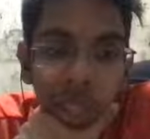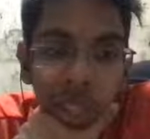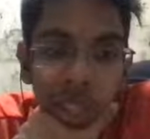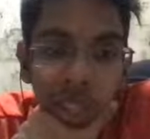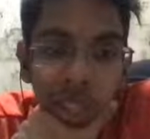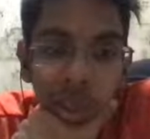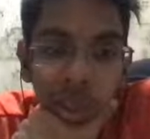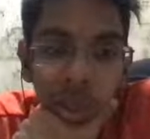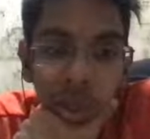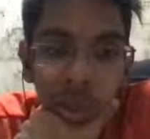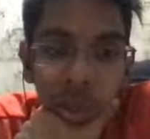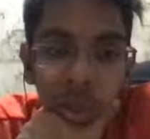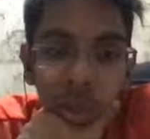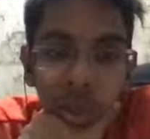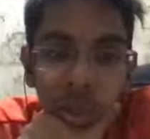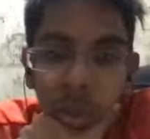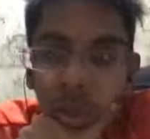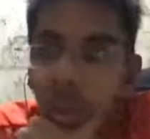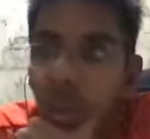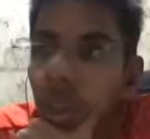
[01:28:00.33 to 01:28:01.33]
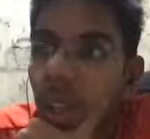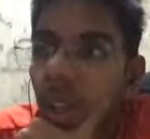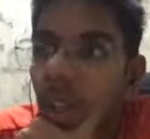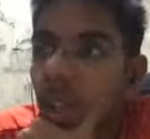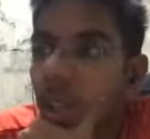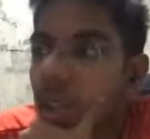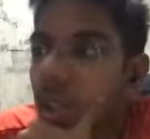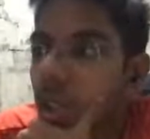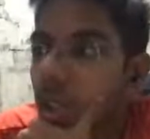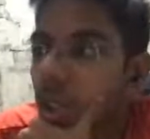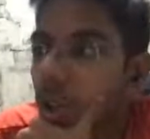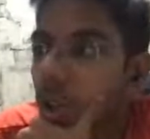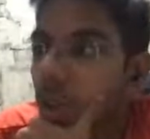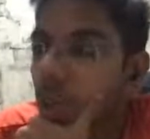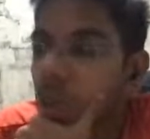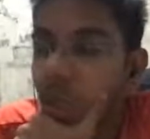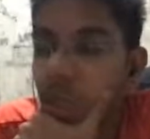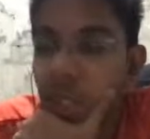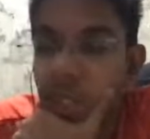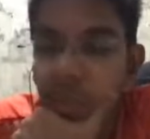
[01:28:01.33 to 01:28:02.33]
so well, so
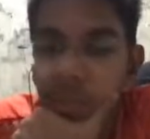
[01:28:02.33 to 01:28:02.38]
well.